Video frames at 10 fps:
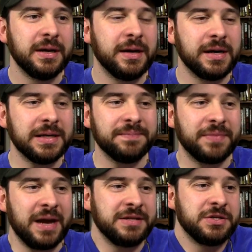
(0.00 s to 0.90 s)
Uh,
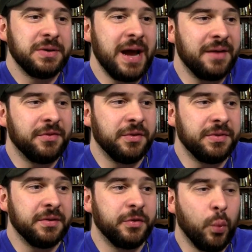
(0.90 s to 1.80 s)
so yeah, the,
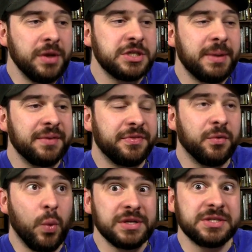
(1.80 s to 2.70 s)
the, the ones about
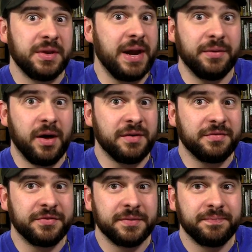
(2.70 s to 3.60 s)
the ones that I
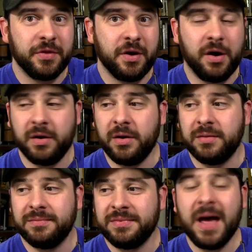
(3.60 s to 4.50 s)
love,
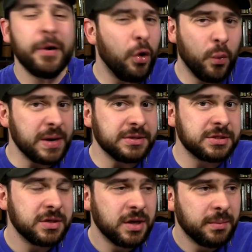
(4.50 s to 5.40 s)
not
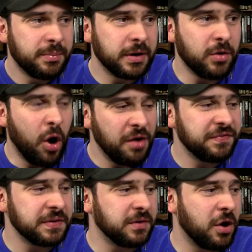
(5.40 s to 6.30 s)
always, but
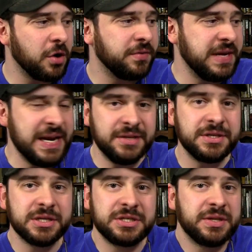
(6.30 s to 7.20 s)
often are the
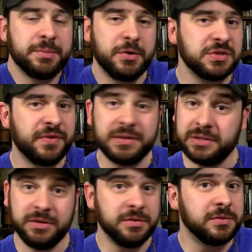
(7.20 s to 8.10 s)
easiest and the most fun to
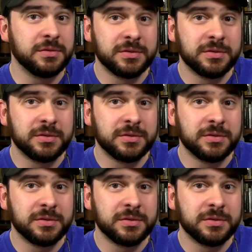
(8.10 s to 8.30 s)
do.